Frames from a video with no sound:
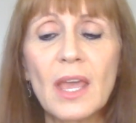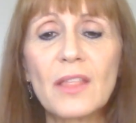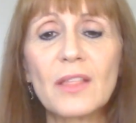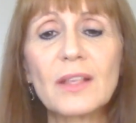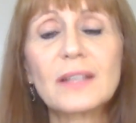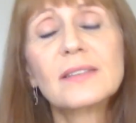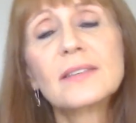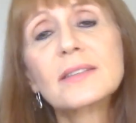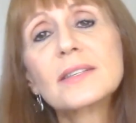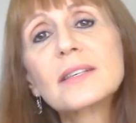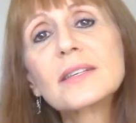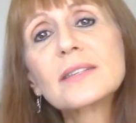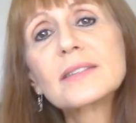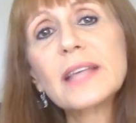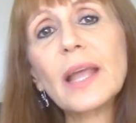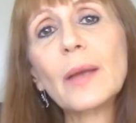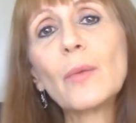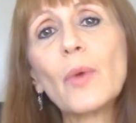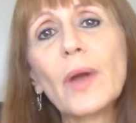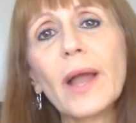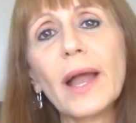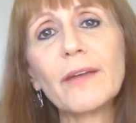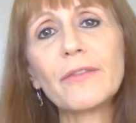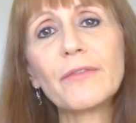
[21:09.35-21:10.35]
This is the
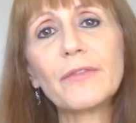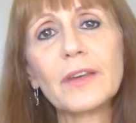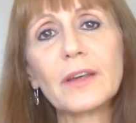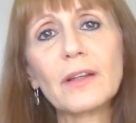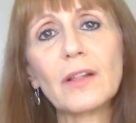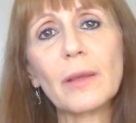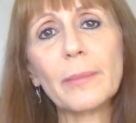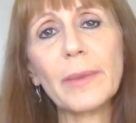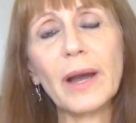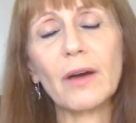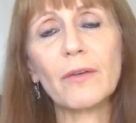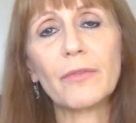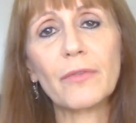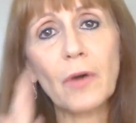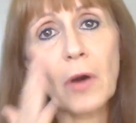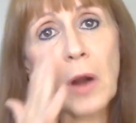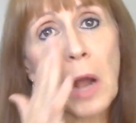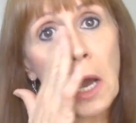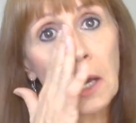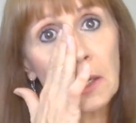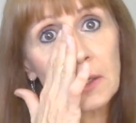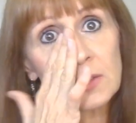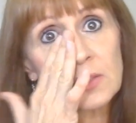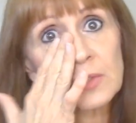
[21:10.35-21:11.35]
same way I feel about
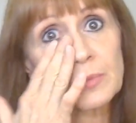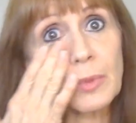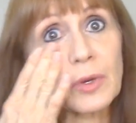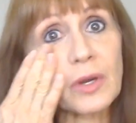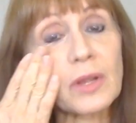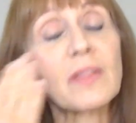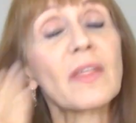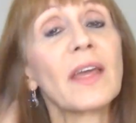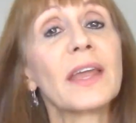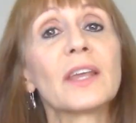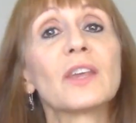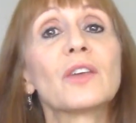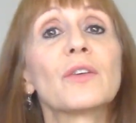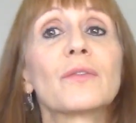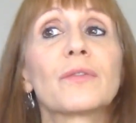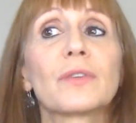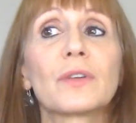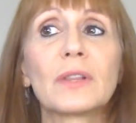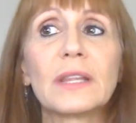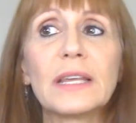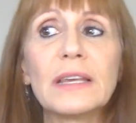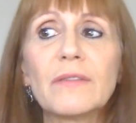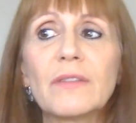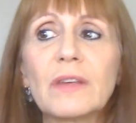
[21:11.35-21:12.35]
Farhana's book, Thank You
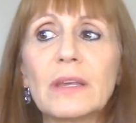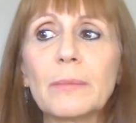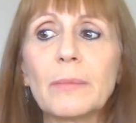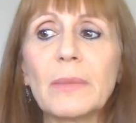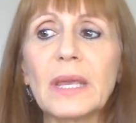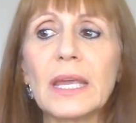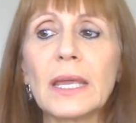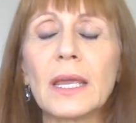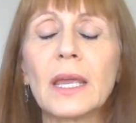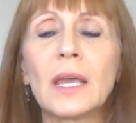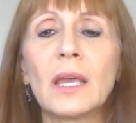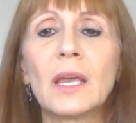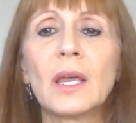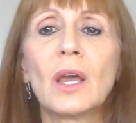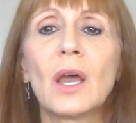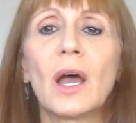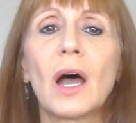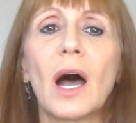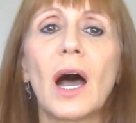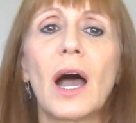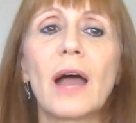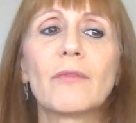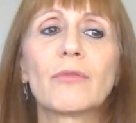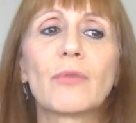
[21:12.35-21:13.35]
for Leaving Me.
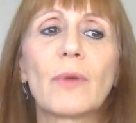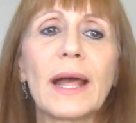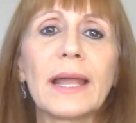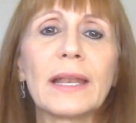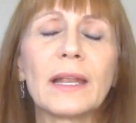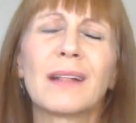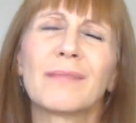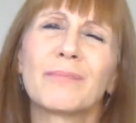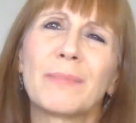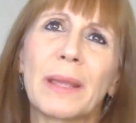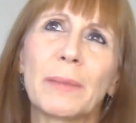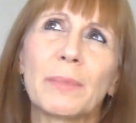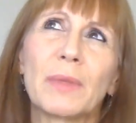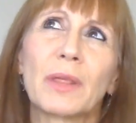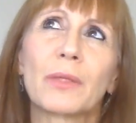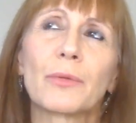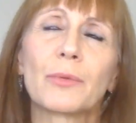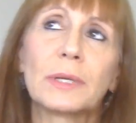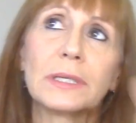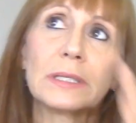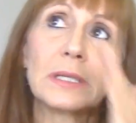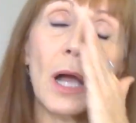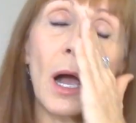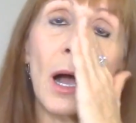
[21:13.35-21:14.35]
I've read it maybe
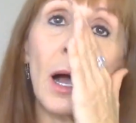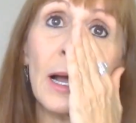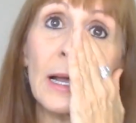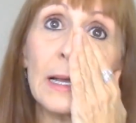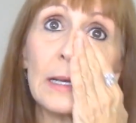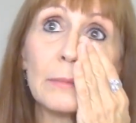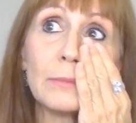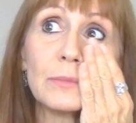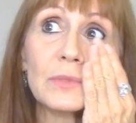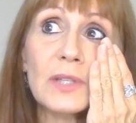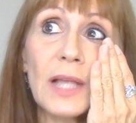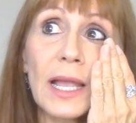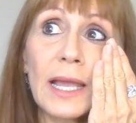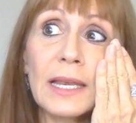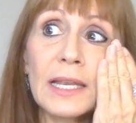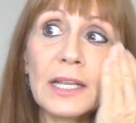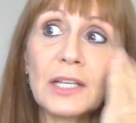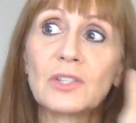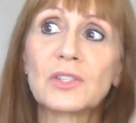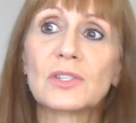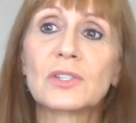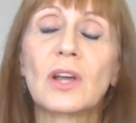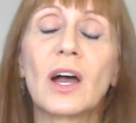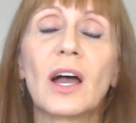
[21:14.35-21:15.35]
three times, and
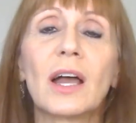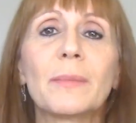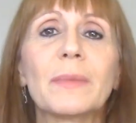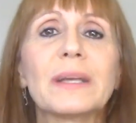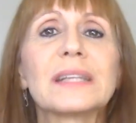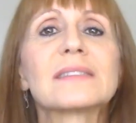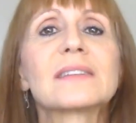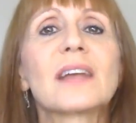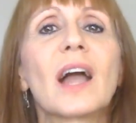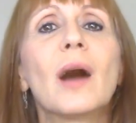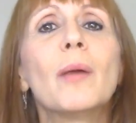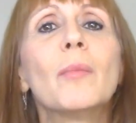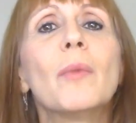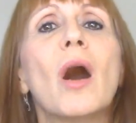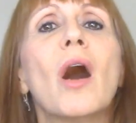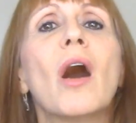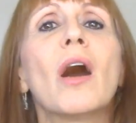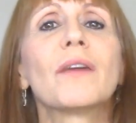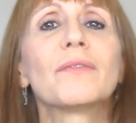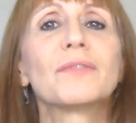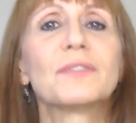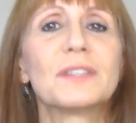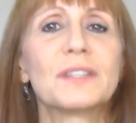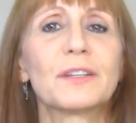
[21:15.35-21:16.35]
each time it's come
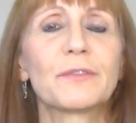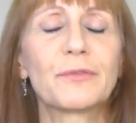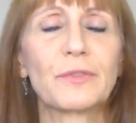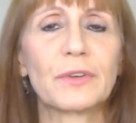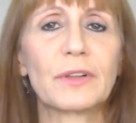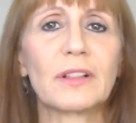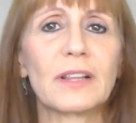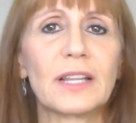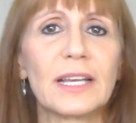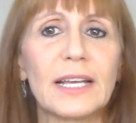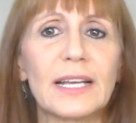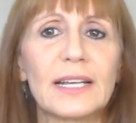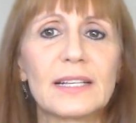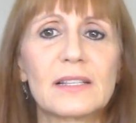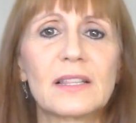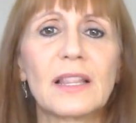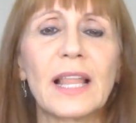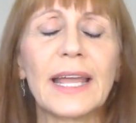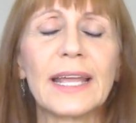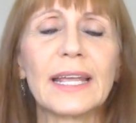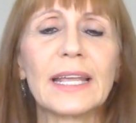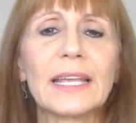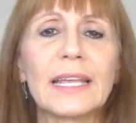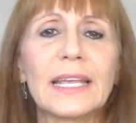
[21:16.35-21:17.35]
off differently. It
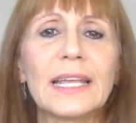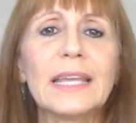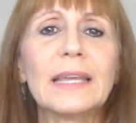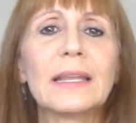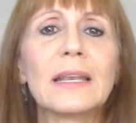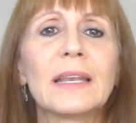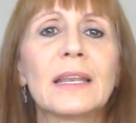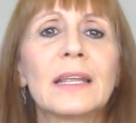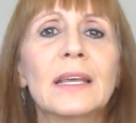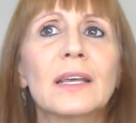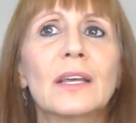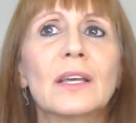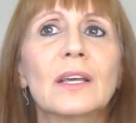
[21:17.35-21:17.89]
like it